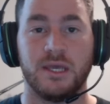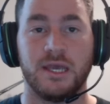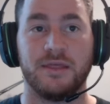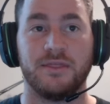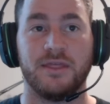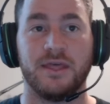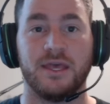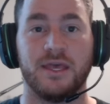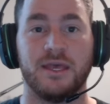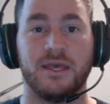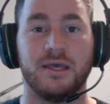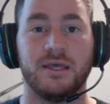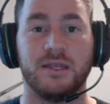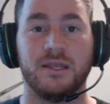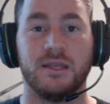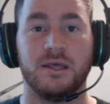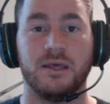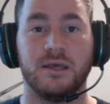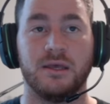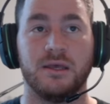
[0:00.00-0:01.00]
And
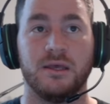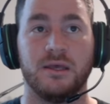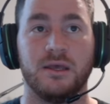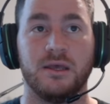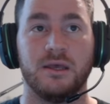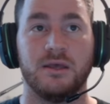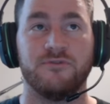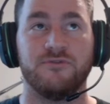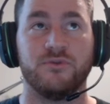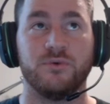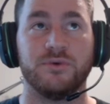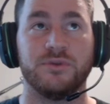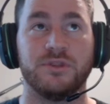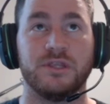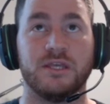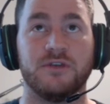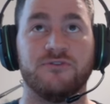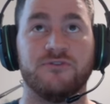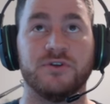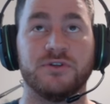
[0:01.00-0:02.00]
then for
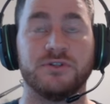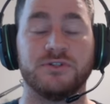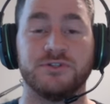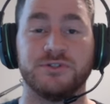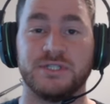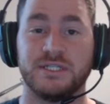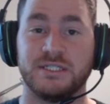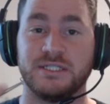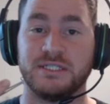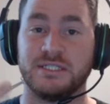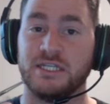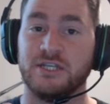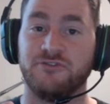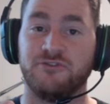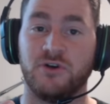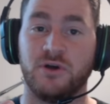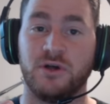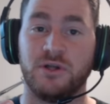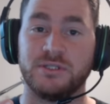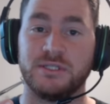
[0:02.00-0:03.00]
the filters, it's
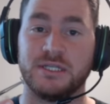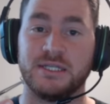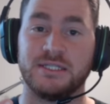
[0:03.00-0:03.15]
default.